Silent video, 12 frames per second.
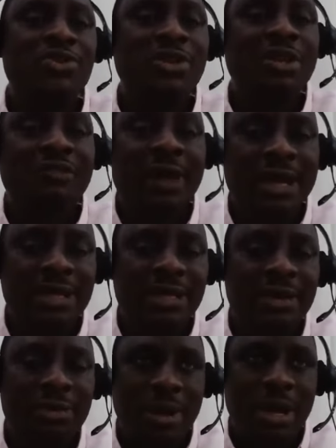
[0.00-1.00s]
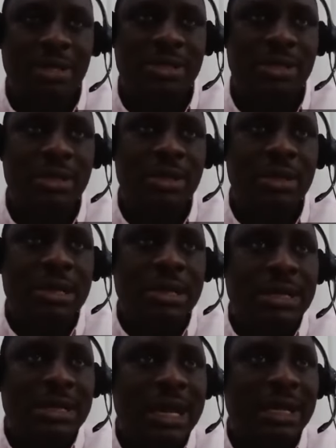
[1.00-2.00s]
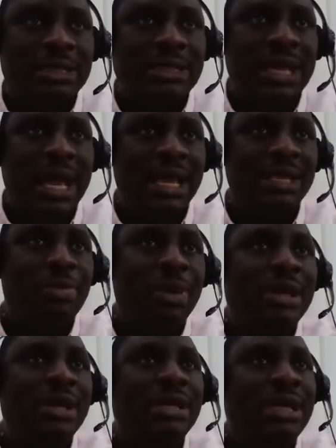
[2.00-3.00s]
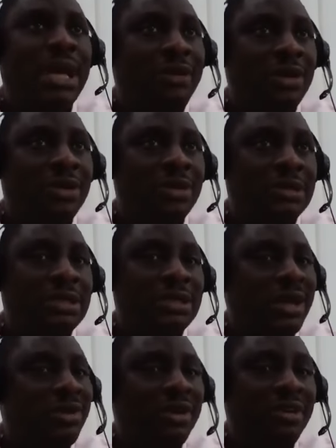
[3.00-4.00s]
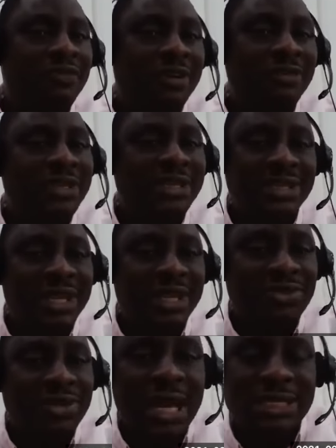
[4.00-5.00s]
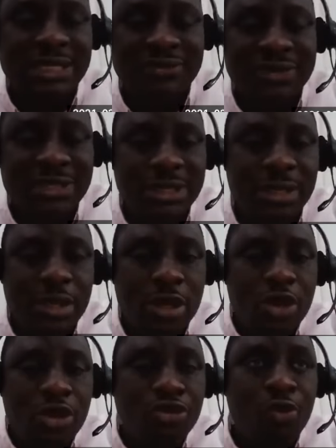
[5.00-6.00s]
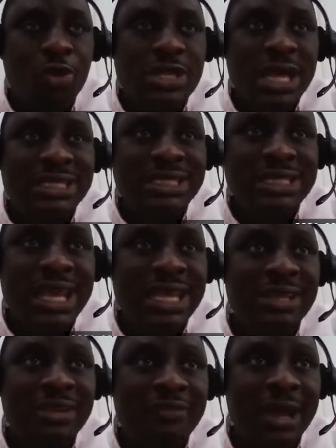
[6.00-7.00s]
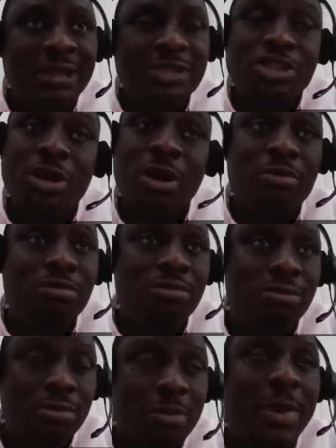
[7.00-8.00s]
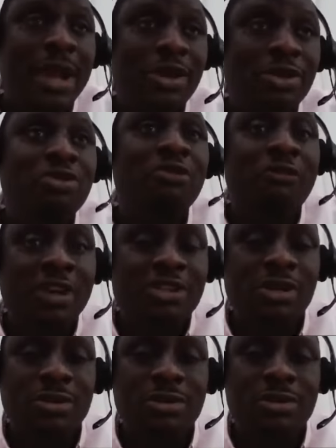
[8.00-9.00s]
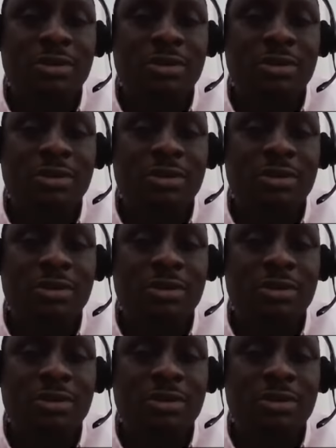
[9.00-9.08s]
to define, right, that they are independent directors. They're not involved in the day-to-day activity. So once that is clearly defined, some might lead to friction